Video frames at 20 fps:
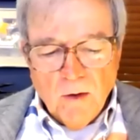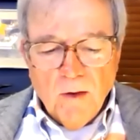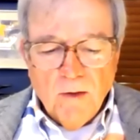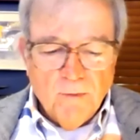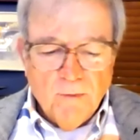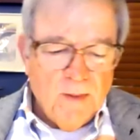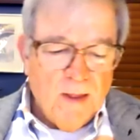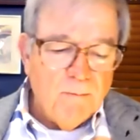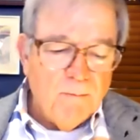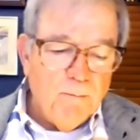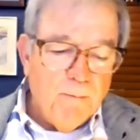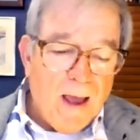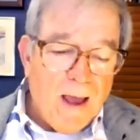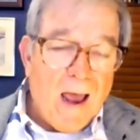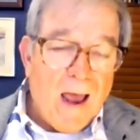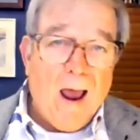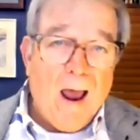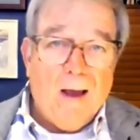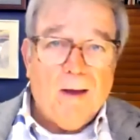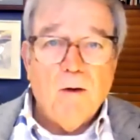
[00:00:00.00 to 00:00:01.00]
then
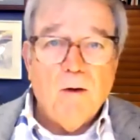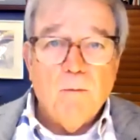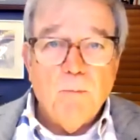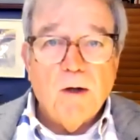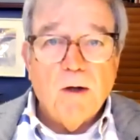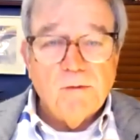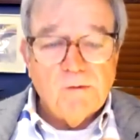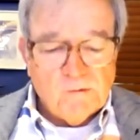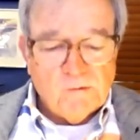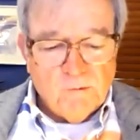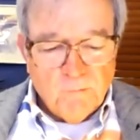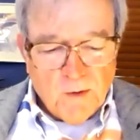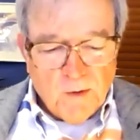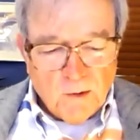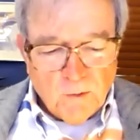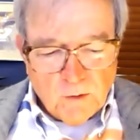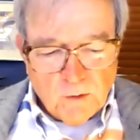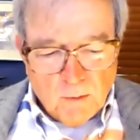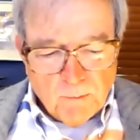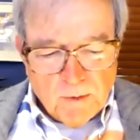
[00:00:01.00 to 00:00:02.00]
back among
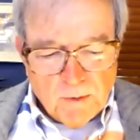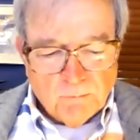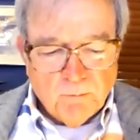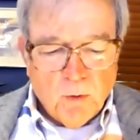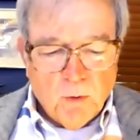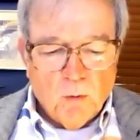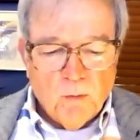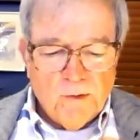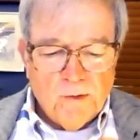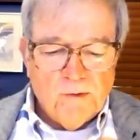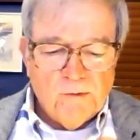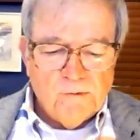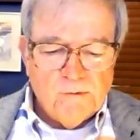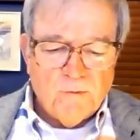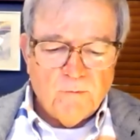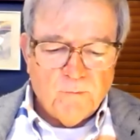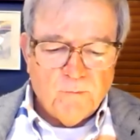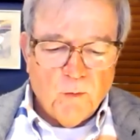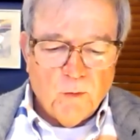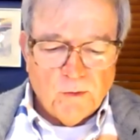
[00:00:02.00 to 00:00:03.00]
civilian employees
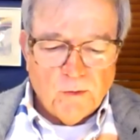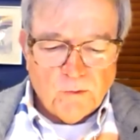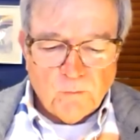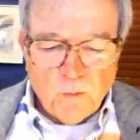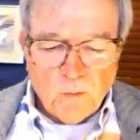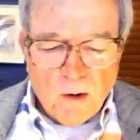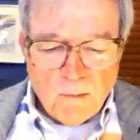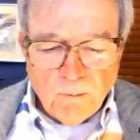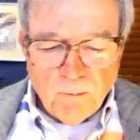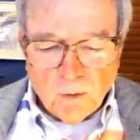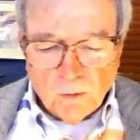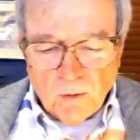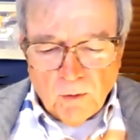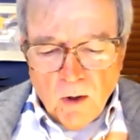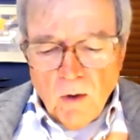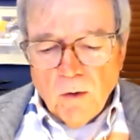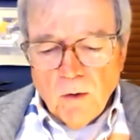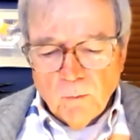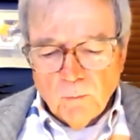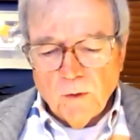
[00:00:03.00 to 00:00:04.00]
at Fort Trumbull,
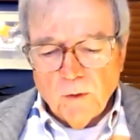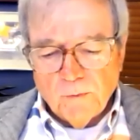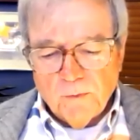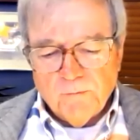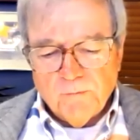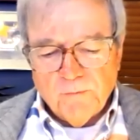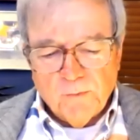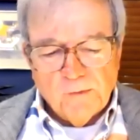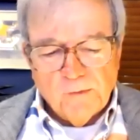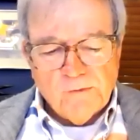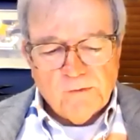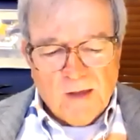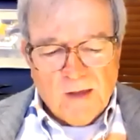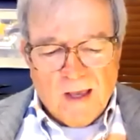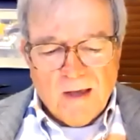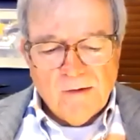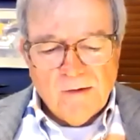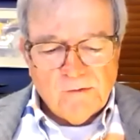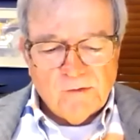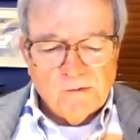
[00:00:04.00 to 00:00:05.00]
where the first
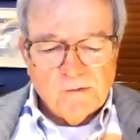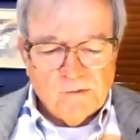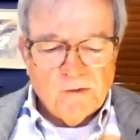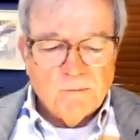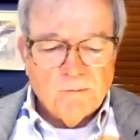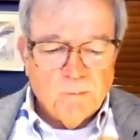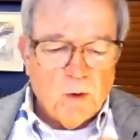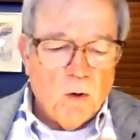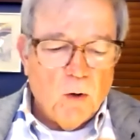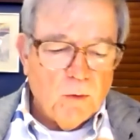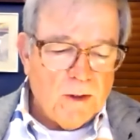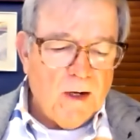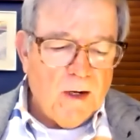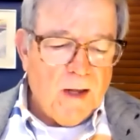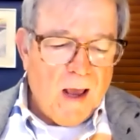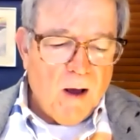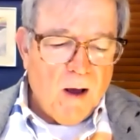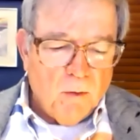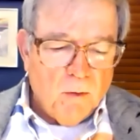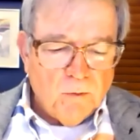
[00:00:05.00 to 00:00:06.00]
cases had broken
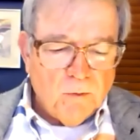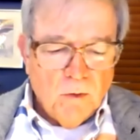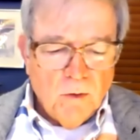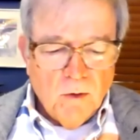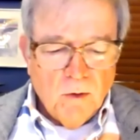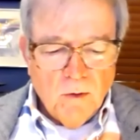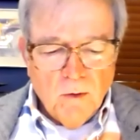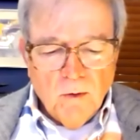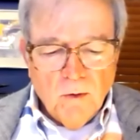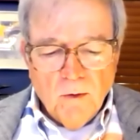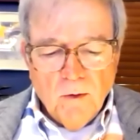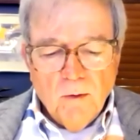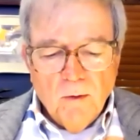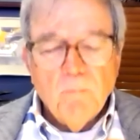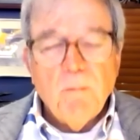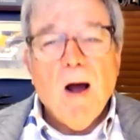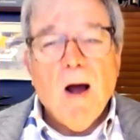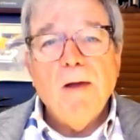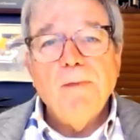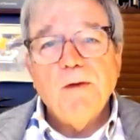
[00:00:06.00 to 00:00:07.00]
out.
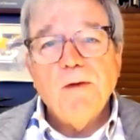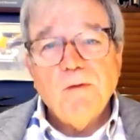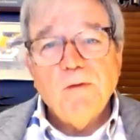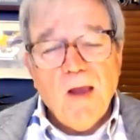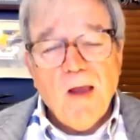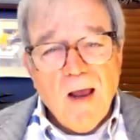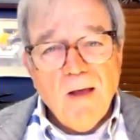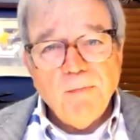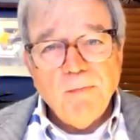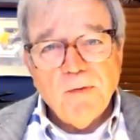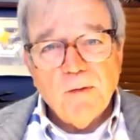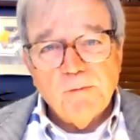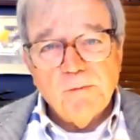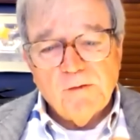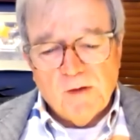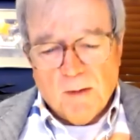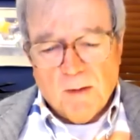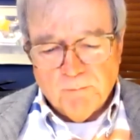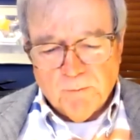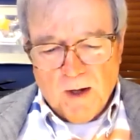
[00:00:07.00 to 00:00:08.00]
By the tenth of
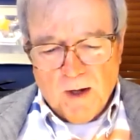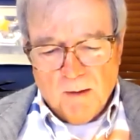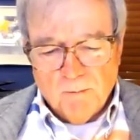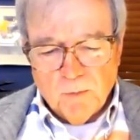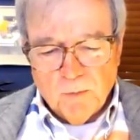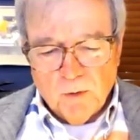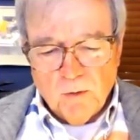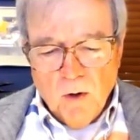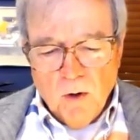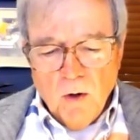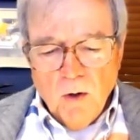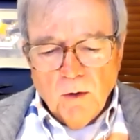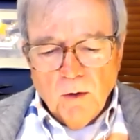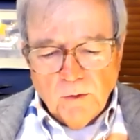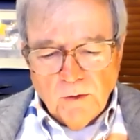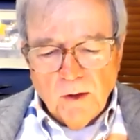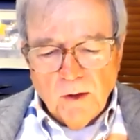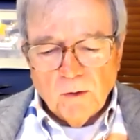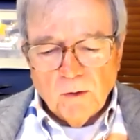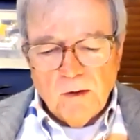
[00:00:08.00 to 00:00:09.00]
September,
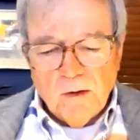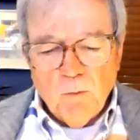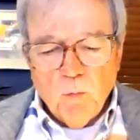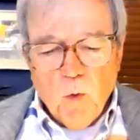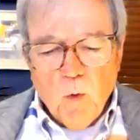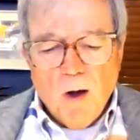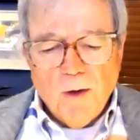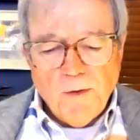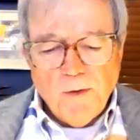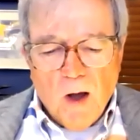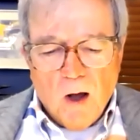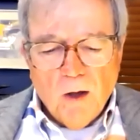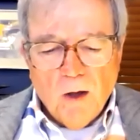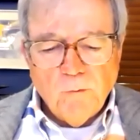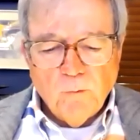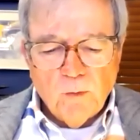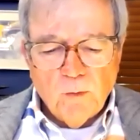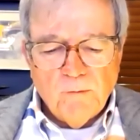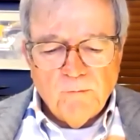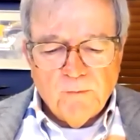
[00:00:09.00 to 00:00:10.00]
nearly one
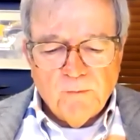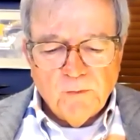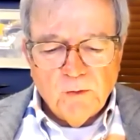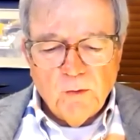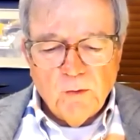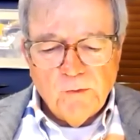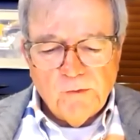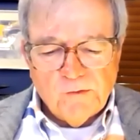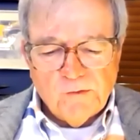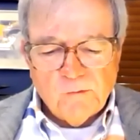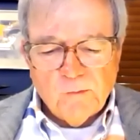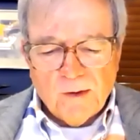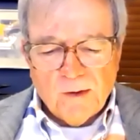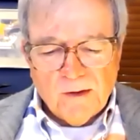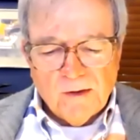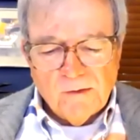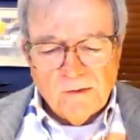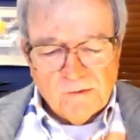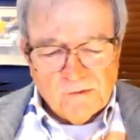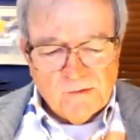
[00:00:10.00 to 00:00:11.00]
hundred
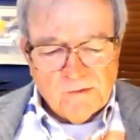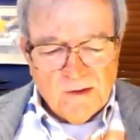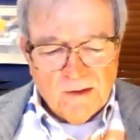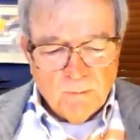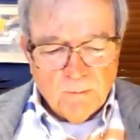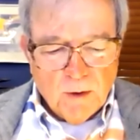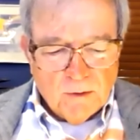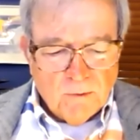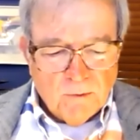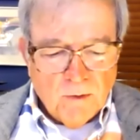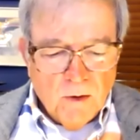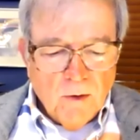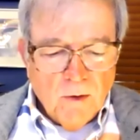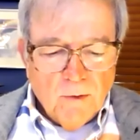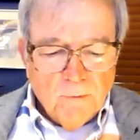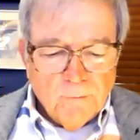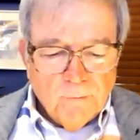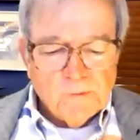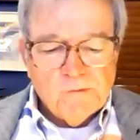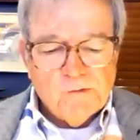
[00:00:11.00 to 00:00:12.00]
flu-stricken seamen,
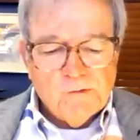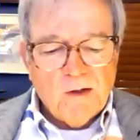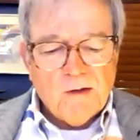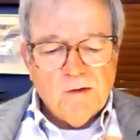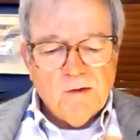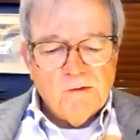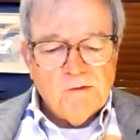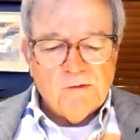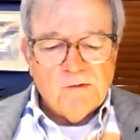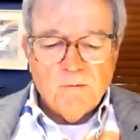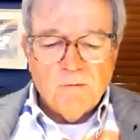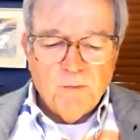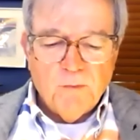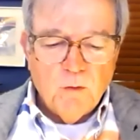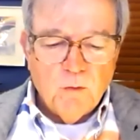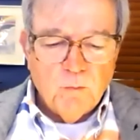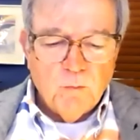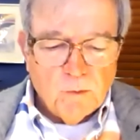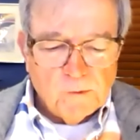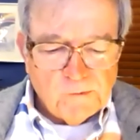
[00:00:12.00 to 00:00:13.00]
the sickest of
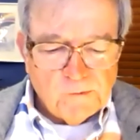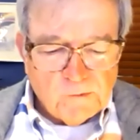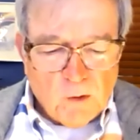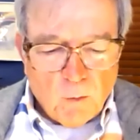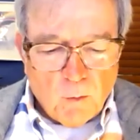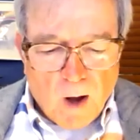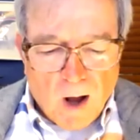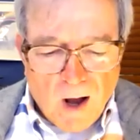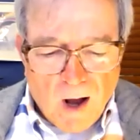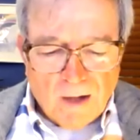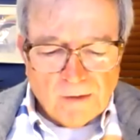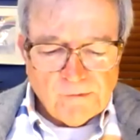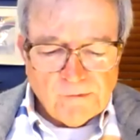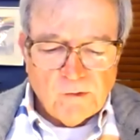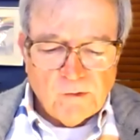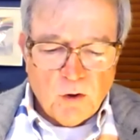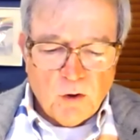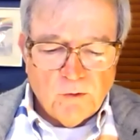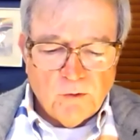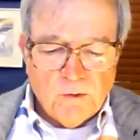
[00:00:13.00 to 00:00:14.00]
whom were so
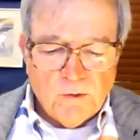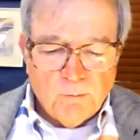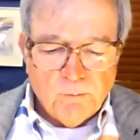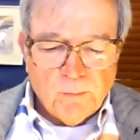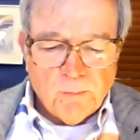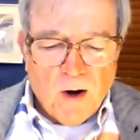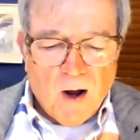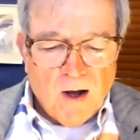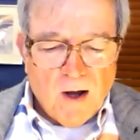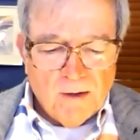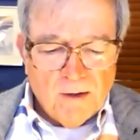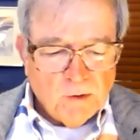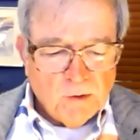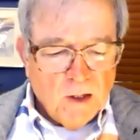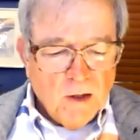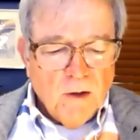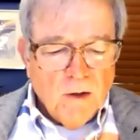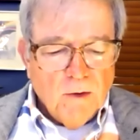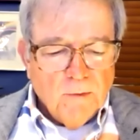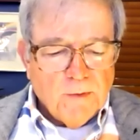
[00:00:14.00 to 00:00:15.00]
oxygen-deprived
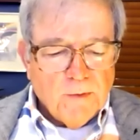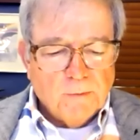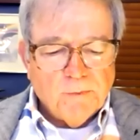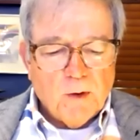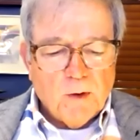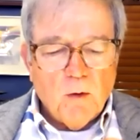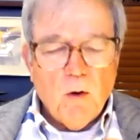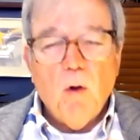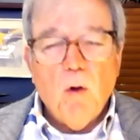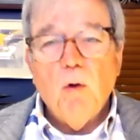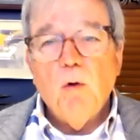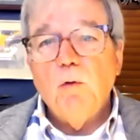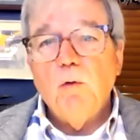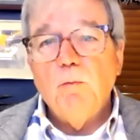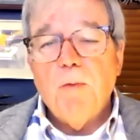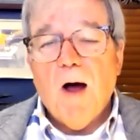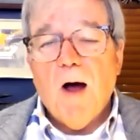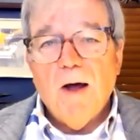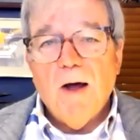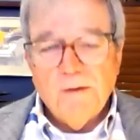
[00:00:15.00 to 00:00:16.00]
that their whole
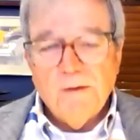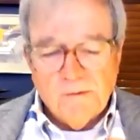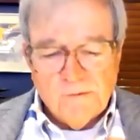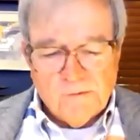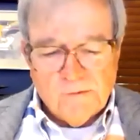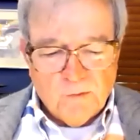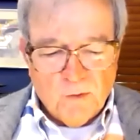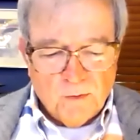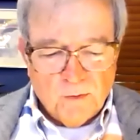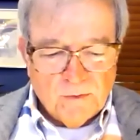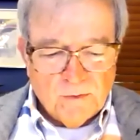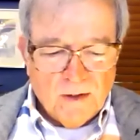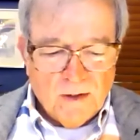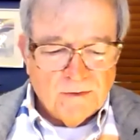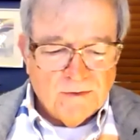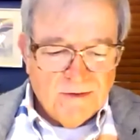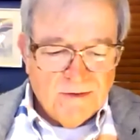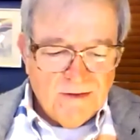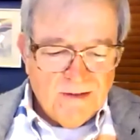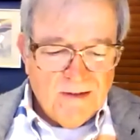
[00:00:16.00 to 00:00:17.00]
bodies turned a
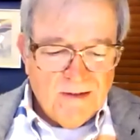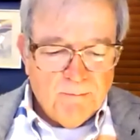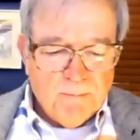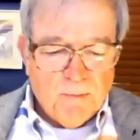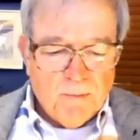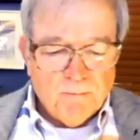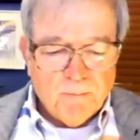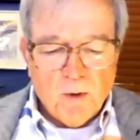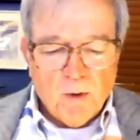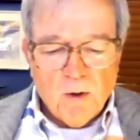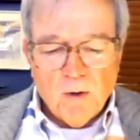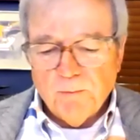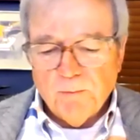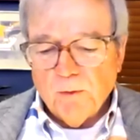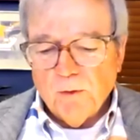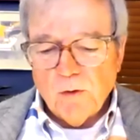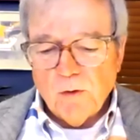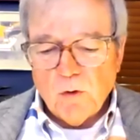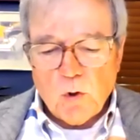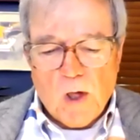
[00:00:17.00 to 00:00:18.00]
deep
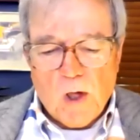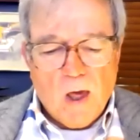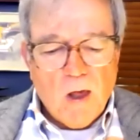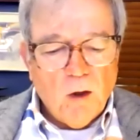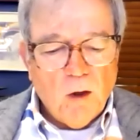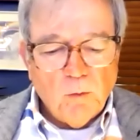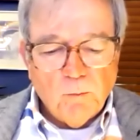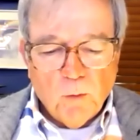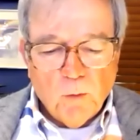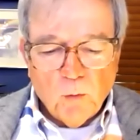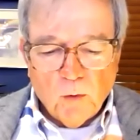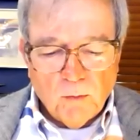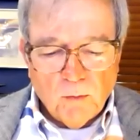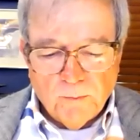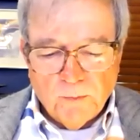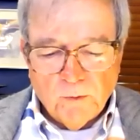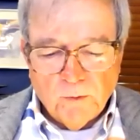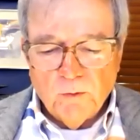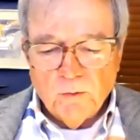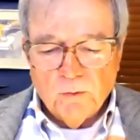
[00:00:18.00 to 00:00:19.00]
purplish hellebore
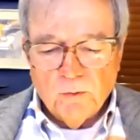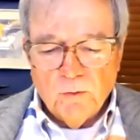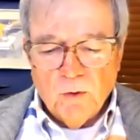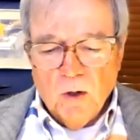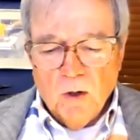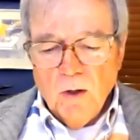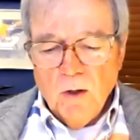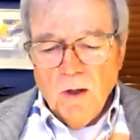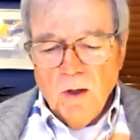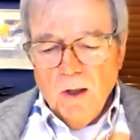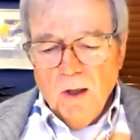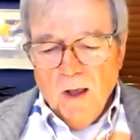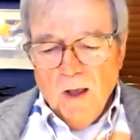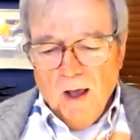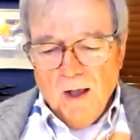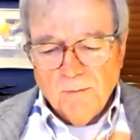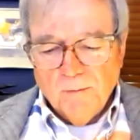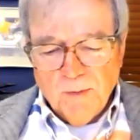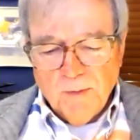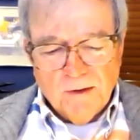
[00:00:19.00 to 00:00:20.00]
blue,
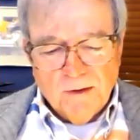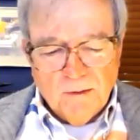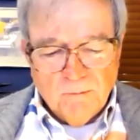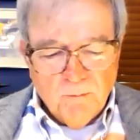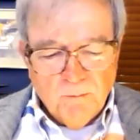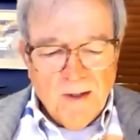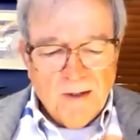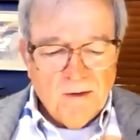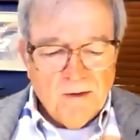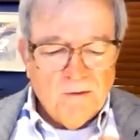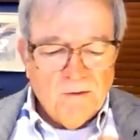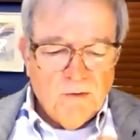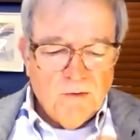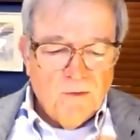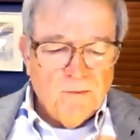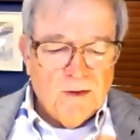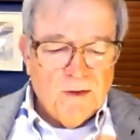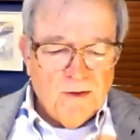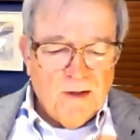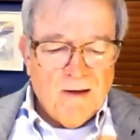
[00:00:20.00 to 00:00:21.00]
had been admitted to
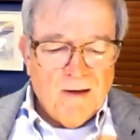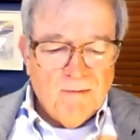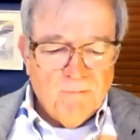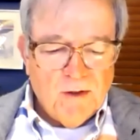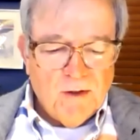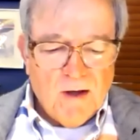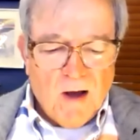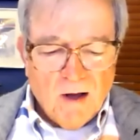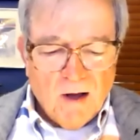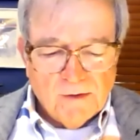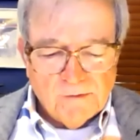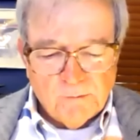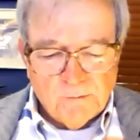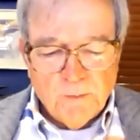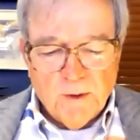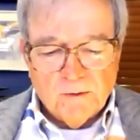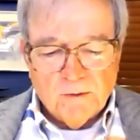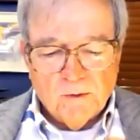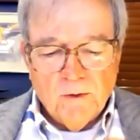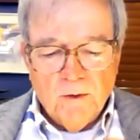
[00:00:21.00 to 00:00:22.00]
the Navy
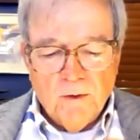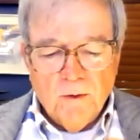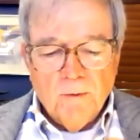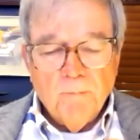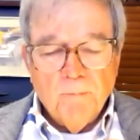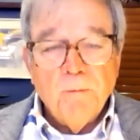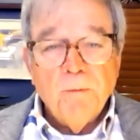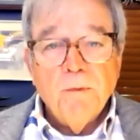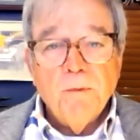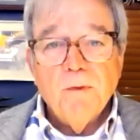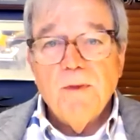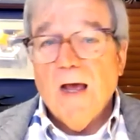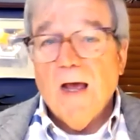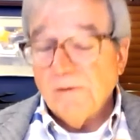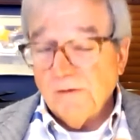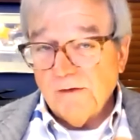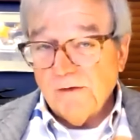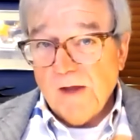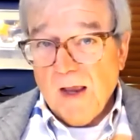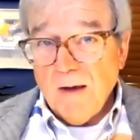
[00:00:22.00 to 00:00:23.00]
hospital. That
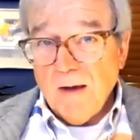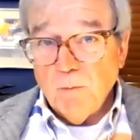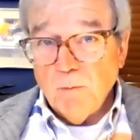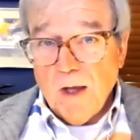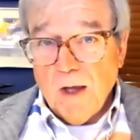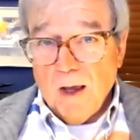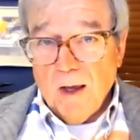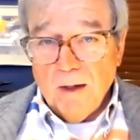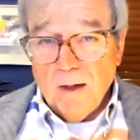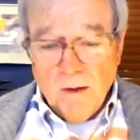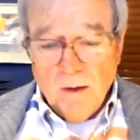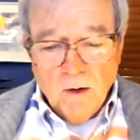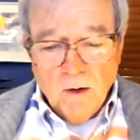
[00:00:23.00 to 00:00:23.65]
same day,